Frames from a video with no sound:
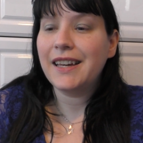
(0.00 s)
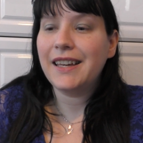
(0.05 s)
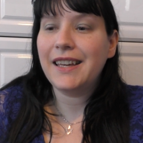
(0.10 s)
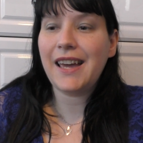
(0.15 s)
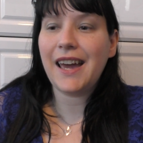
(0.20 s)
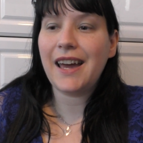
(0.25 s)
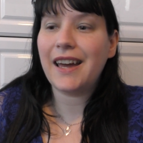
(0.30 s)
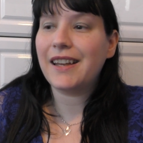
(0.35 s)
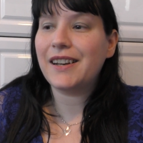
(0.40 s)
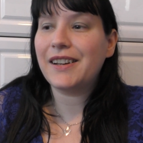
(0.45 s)

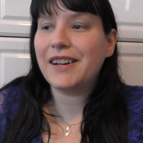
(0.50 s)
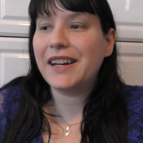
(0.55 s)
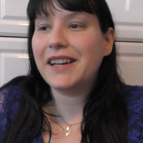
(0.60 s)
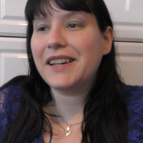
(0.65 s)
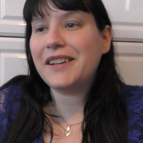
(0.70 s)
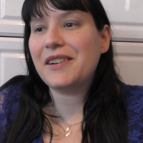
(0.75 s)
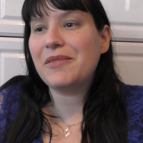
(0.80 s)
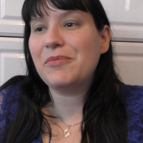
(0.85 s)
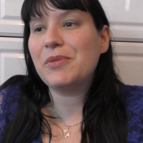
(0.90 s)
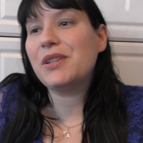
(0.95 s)
yeah
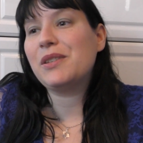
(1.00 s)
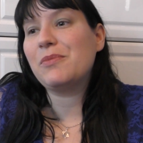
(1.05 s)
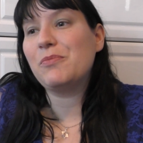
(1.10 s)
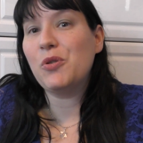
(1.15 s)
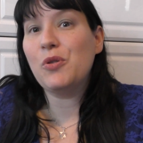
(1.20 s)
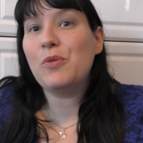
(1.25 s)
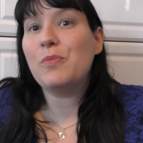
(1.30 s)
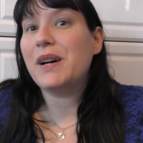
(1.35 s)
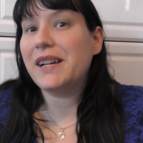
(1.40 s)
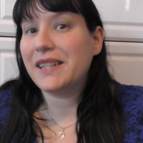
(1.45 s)
like i'm just
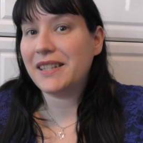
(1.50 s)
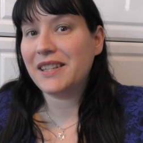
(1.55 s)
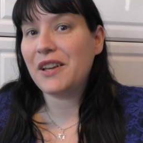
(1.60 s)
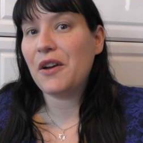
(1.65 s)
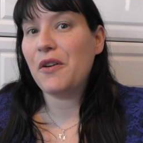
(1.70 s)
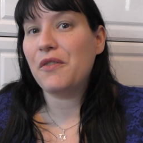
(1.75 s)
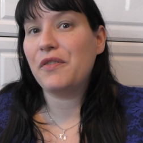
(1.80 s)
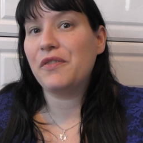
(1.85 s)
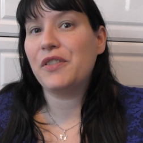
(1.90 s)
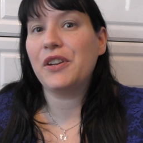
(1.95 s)
more
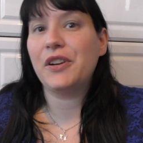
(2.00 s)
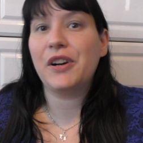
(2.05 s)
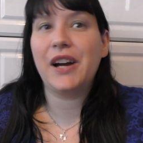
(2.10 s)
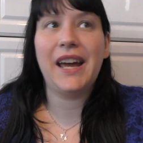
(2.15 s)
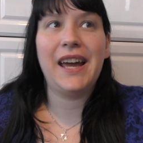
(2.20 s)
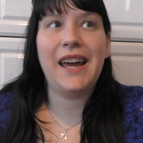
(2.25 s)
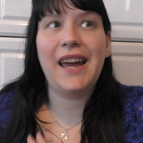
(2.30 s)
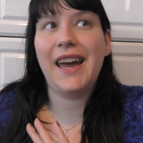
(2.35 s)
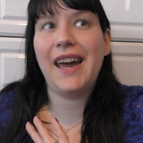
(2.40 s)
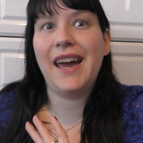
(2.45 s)
myself than
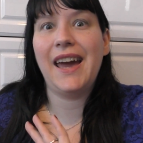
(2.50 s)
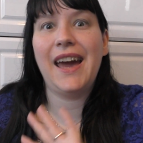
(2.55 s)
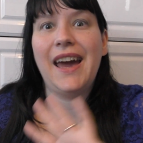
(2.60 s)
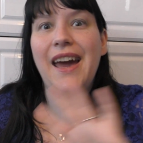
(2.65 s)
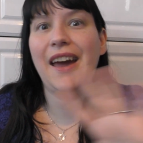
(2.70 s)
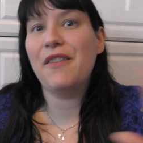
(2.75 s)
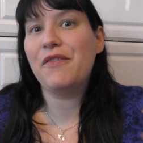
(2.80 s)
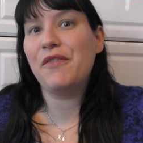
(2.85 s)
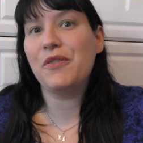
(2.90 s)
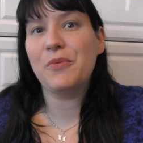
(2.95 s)
i
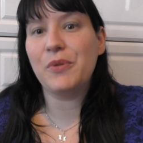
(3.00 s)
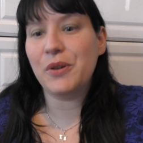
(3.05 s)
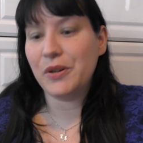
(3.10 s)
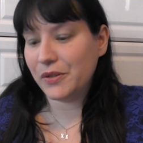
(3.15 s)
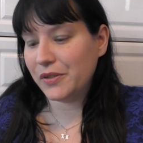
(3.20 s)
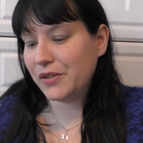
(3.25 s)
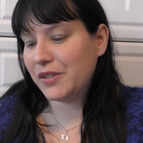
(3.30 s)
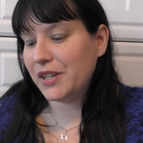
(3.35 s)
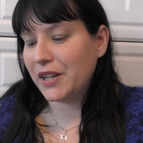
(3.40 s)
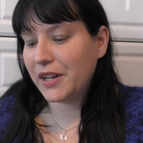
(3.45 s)
ever
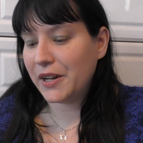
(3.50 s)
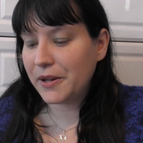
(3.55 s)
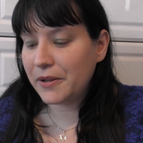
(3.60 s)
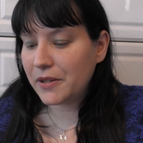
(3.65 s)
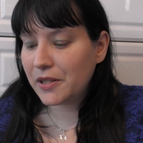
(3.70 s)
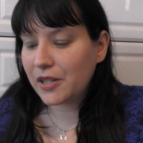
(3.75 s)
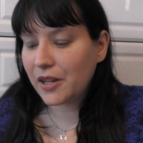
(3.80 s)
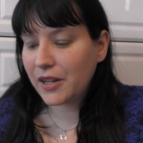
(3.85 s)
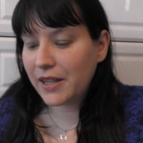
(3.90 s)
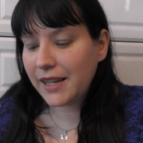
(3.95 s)
was, you know?
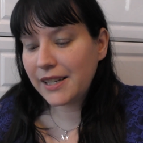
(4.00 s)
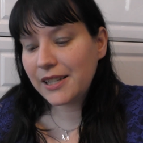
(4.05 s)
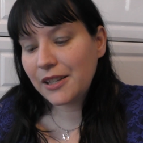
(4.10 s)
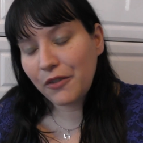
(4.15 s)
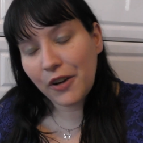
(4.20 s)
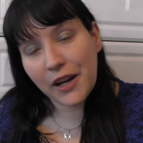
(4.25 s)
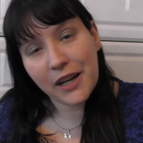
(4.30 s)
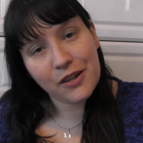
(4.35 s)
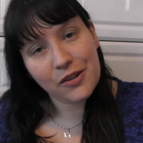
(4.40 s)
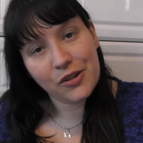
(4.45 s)
So that's
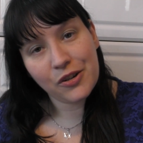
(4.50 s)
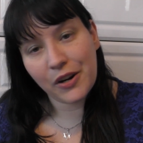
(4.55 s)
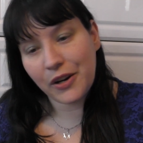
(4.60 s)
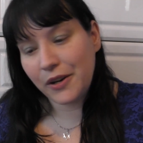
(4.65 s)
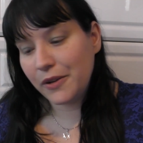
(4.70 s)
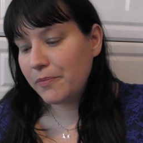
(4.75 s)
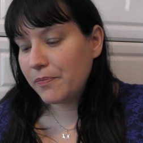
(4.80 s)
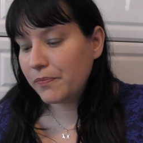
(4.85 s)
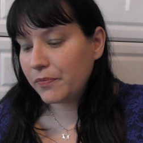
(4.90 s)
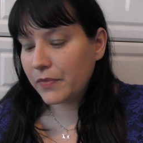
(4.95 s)
really
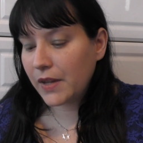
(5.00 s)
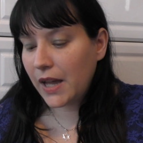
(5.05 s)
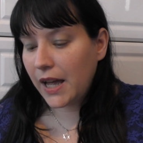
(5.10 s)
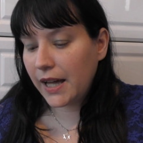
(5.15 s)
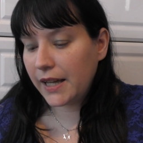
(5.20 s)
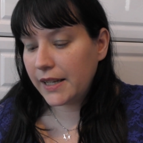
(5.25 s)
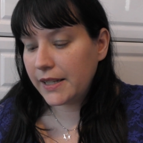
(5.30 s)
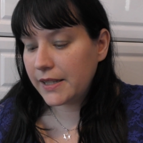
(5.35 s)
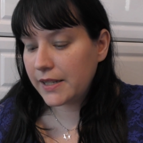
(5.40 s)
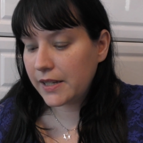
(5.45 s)
true.
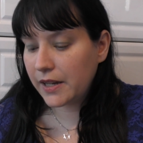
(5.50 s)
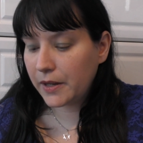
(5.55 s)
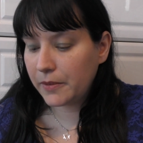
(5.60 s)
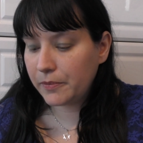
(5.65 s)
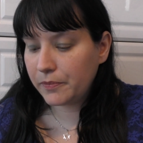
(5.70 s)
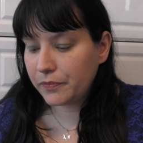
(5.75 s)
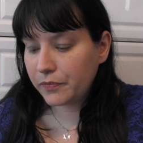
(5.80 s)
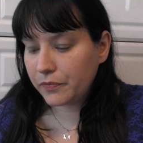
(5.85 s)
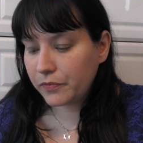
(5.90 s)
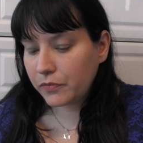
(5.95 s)
And
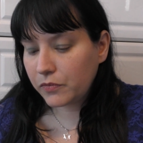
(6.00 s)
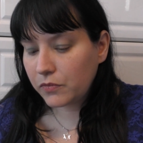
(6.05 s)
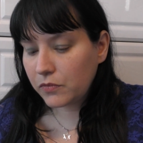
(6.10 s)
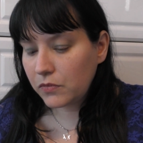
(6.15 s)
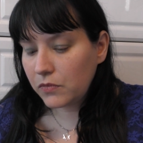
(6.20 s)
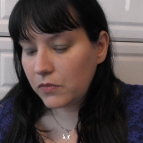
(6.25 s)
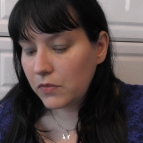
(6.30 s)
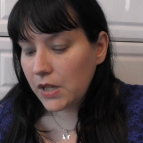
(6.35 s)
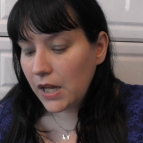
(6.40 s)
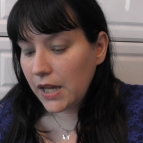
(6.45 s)
um,
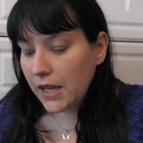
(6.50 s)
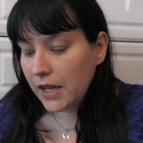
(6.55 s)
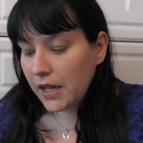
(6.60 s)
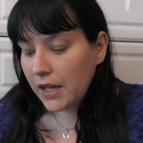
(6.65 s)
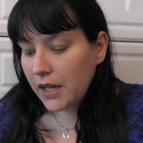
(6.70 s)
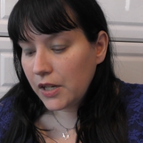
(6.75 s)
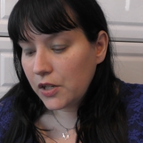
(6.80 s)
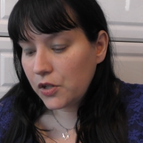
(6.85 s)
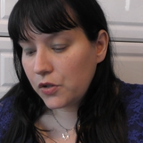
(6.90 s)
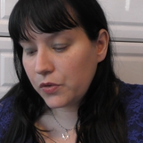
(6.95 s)

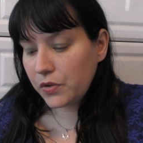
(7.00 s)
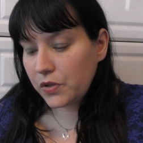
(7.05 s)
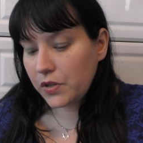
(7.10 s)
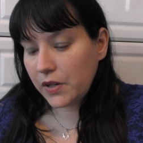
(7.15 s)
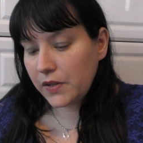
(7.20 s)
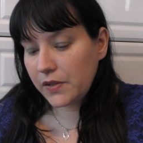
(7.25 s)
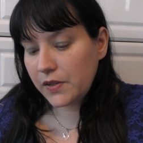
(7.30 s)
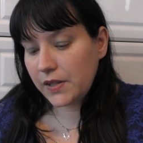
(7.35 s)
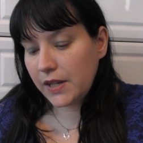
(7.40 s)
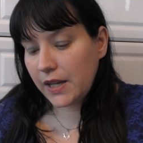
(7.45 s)
she
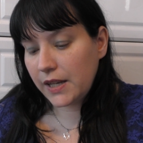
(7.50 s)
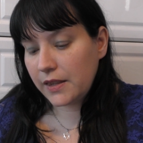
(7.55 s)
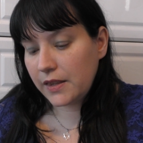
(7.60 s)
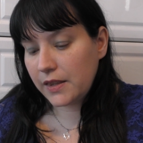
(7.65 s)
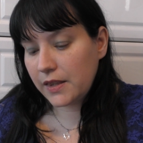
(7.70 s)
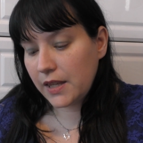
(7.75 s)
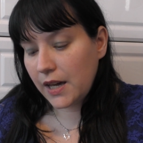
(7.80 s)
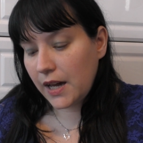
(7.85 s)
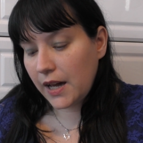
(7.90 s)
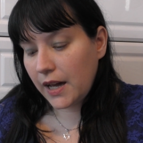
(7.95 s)
also said
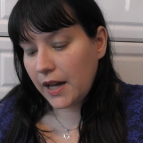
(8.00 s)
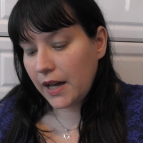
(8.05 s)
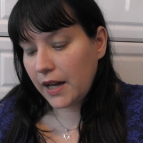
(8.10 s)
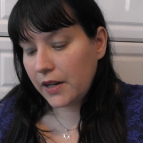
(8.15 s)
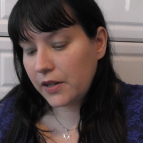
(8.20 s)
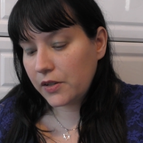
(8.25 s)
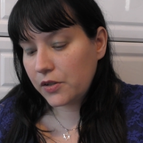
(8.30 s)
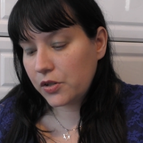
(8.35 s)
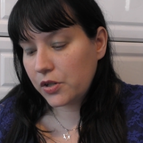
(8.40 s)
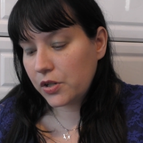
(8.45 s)

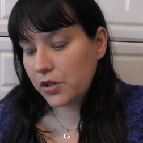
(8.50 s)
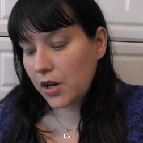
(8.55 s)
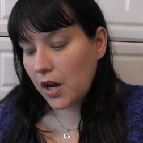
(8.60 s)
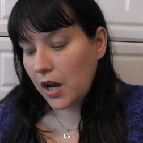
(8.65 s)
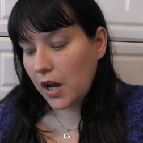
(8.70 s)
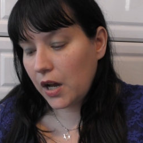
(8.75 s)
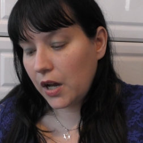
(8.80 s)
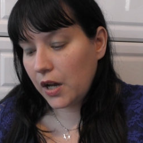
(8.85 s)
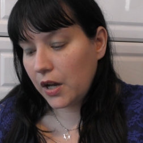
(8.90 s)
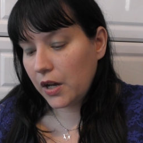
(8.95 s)
that.
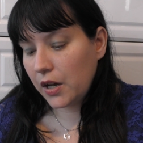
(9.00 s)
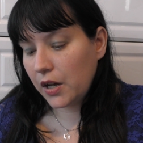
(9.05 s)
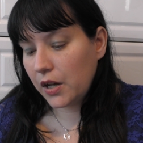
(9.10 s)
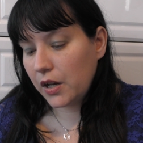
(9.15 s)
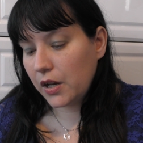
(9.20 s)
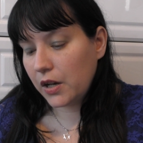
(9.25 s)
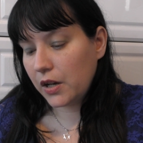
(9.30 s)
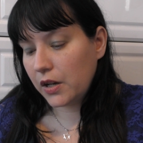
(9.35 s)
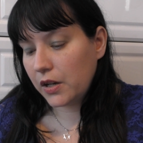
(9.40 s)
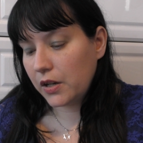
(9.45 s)

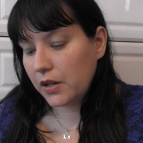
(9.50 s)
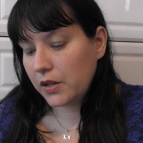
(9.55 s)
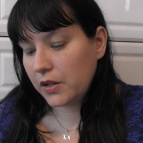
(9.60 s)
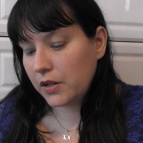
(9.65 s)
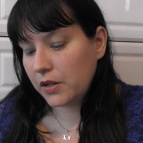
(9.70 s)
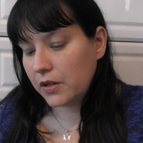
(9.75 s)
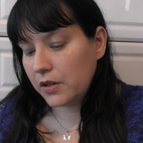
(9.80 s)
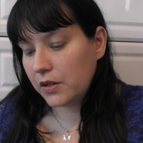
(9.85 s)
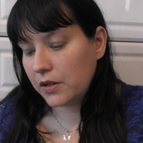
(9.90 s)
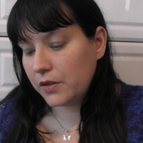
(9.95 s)
Uh,
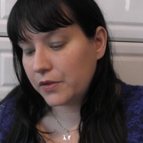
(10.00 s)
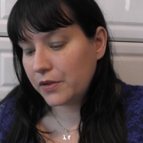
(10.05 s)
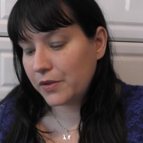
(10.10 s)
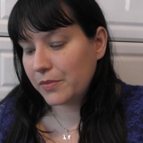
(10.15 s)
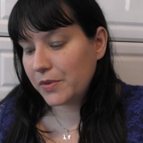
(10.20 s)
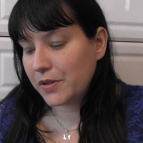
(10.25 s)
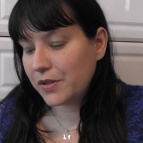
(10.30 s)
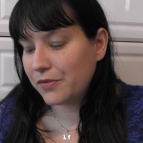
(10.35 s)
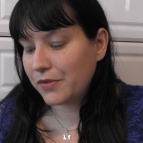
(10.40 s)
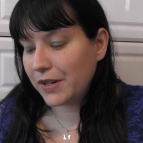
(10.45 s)
hold on,
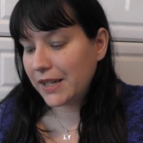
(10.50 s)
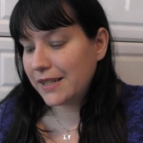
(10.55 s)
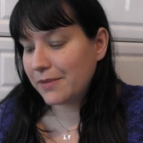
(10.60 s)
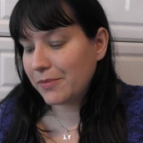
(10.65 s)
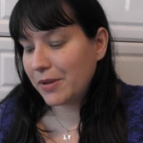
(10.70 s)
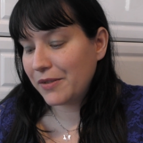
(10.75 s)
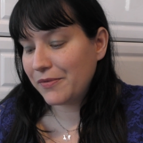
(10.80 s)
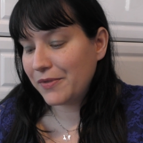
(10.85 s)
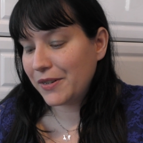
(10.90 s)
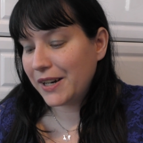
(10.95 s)
I'm just reading
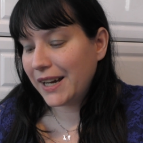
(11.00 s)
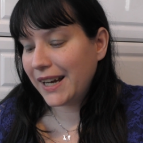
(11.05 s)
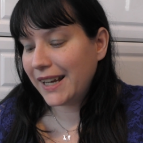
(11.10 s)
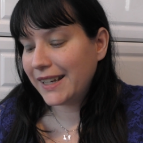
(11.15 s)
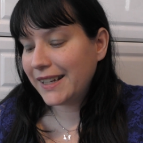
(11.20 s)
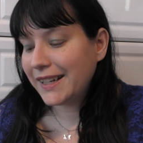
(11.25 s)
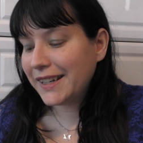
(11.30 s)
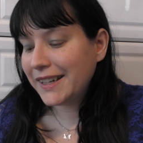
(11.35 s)
my writing.